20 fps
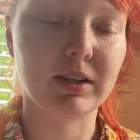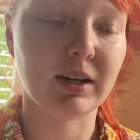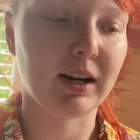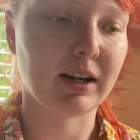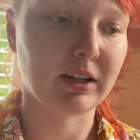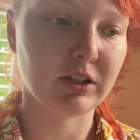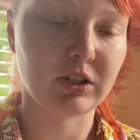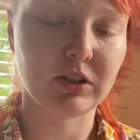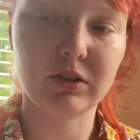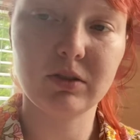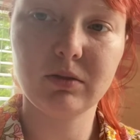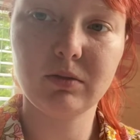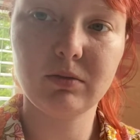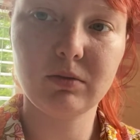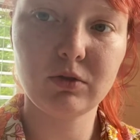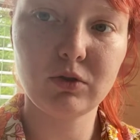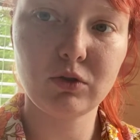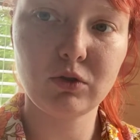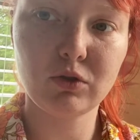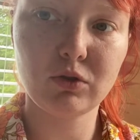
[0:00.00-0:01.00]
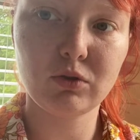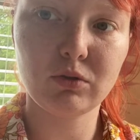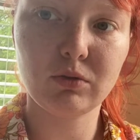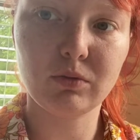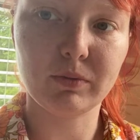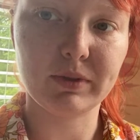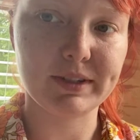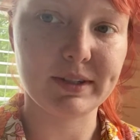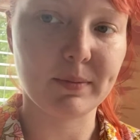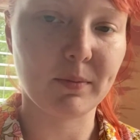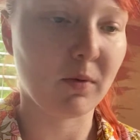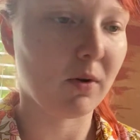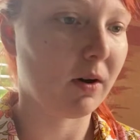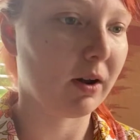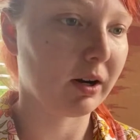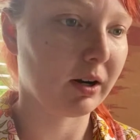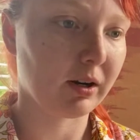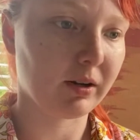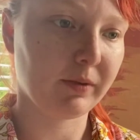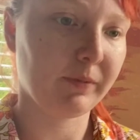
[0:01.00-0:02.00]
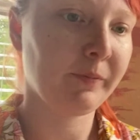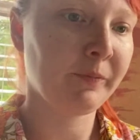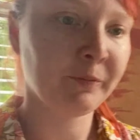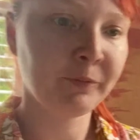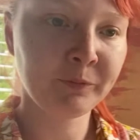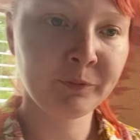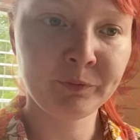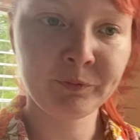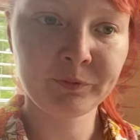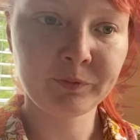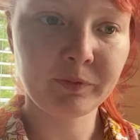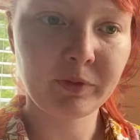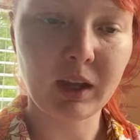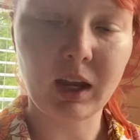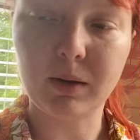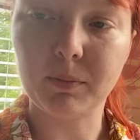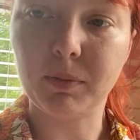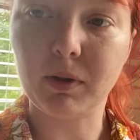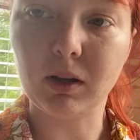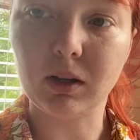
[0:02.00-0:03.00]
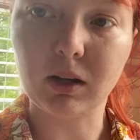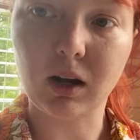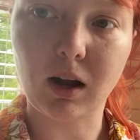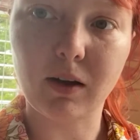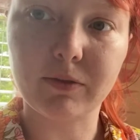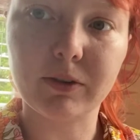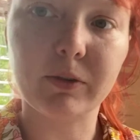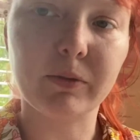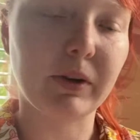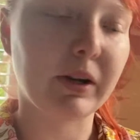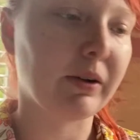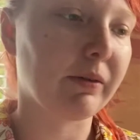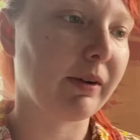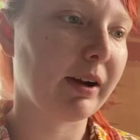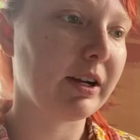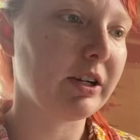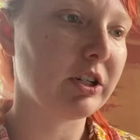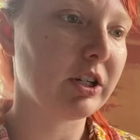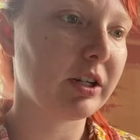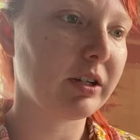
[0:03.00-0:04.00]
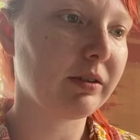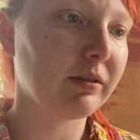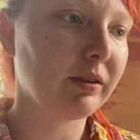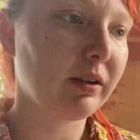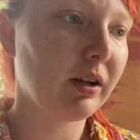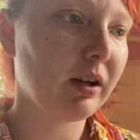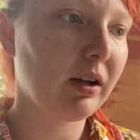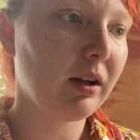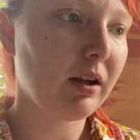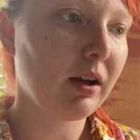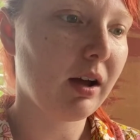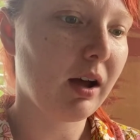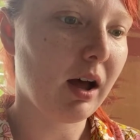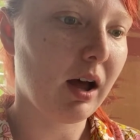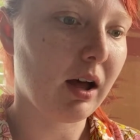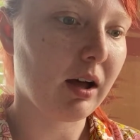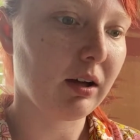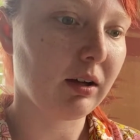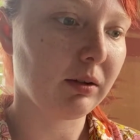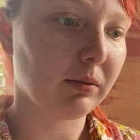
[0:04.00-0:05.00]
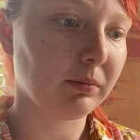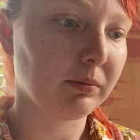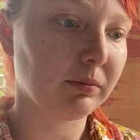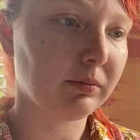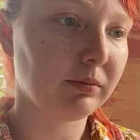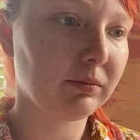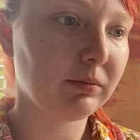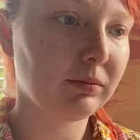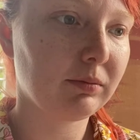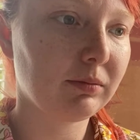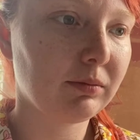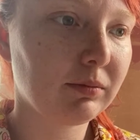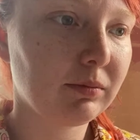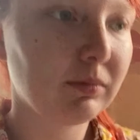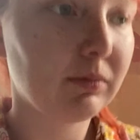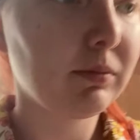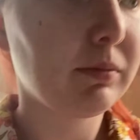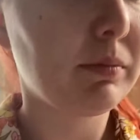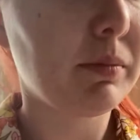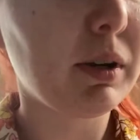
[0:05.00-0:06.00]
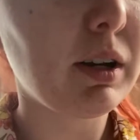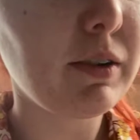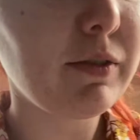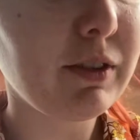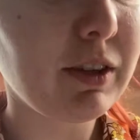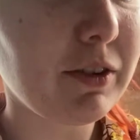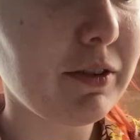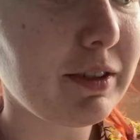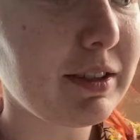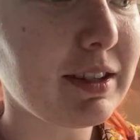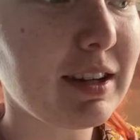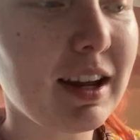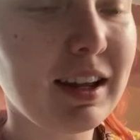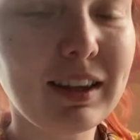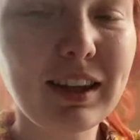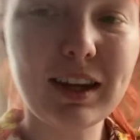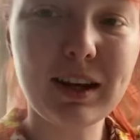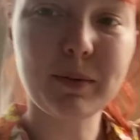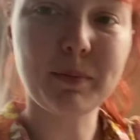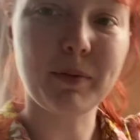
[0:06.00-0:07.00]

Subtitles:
I can just with some water and pull it off and rearrange it. But even though it's not like